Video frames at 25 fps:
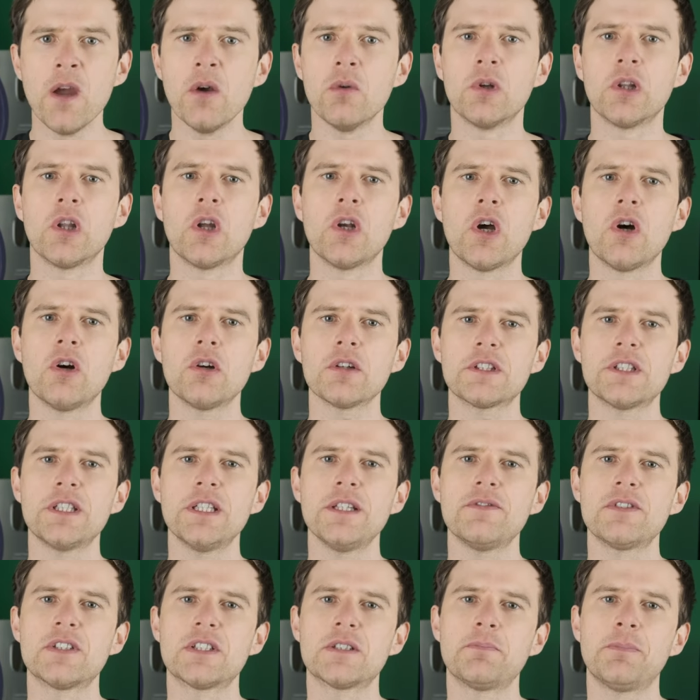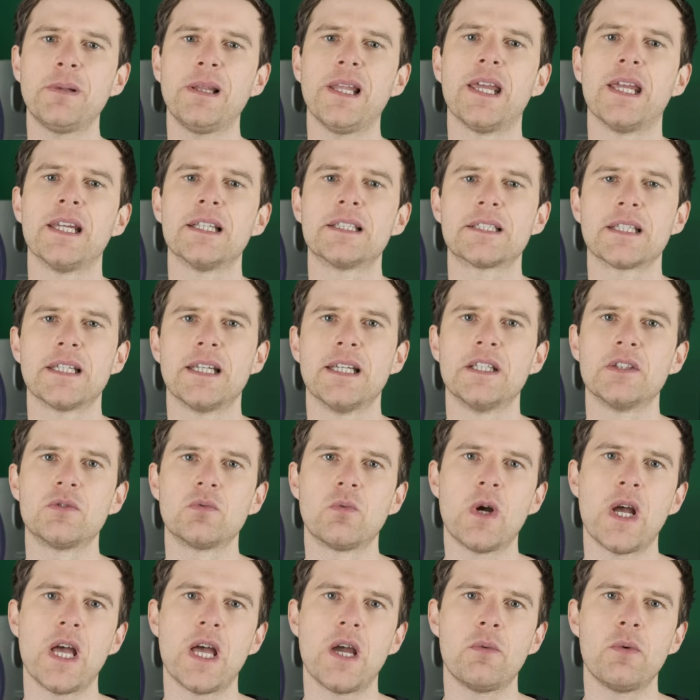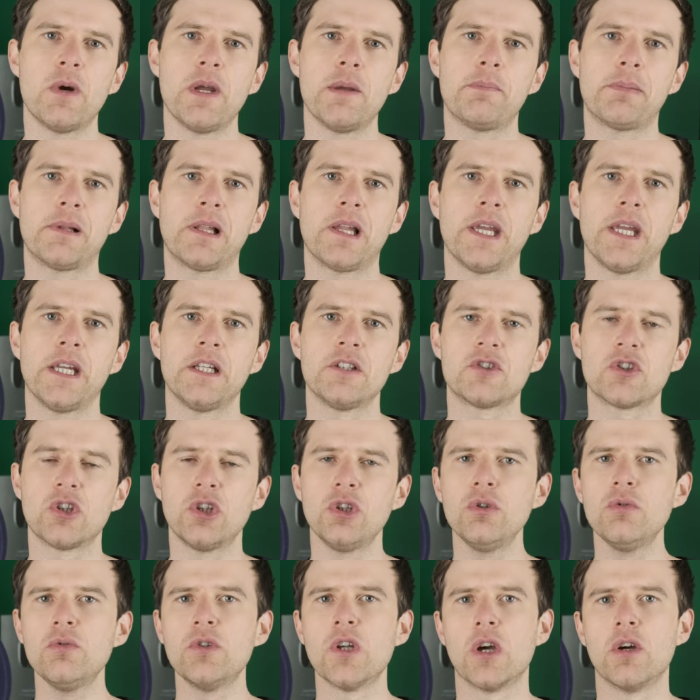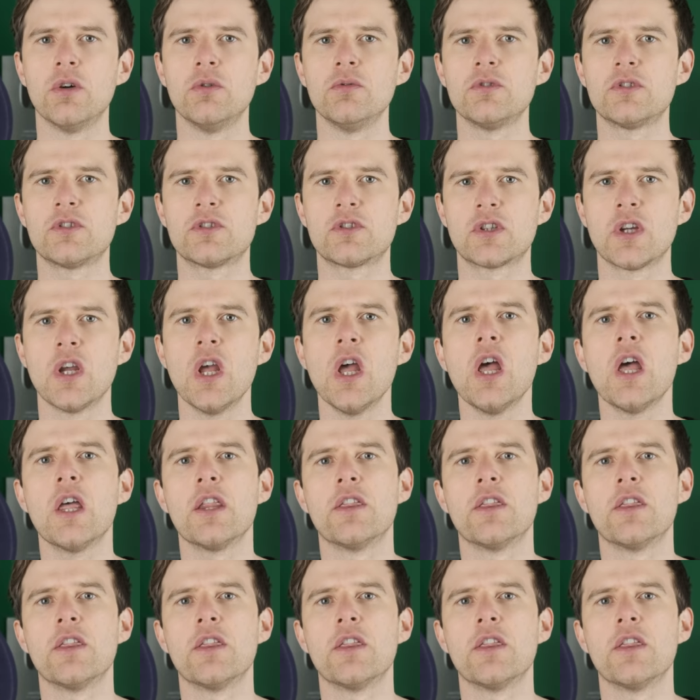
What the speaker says: Well, an octave split is where we're playing 2 notes